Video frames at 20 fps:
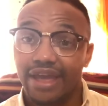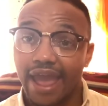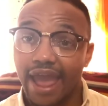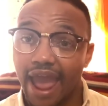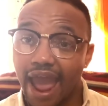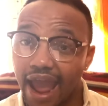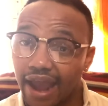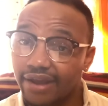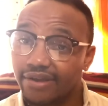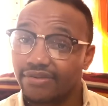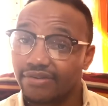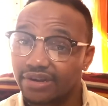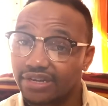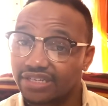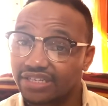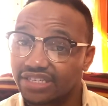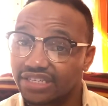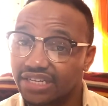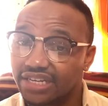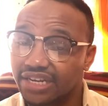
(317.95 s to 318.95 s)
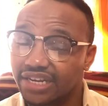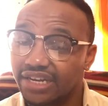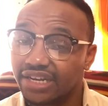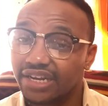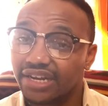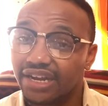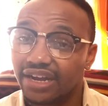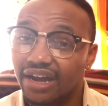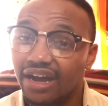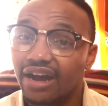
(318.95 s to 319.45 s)
accuracy
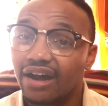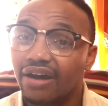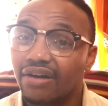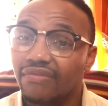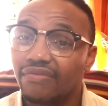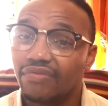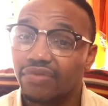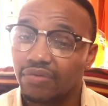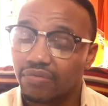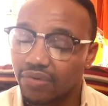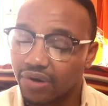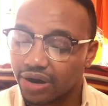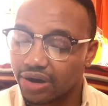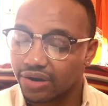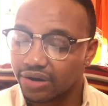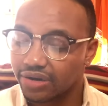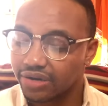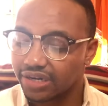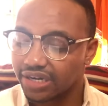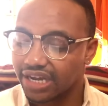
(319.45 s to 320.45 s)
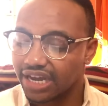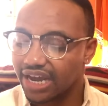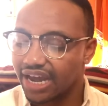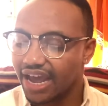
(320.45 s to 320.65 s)
of the word.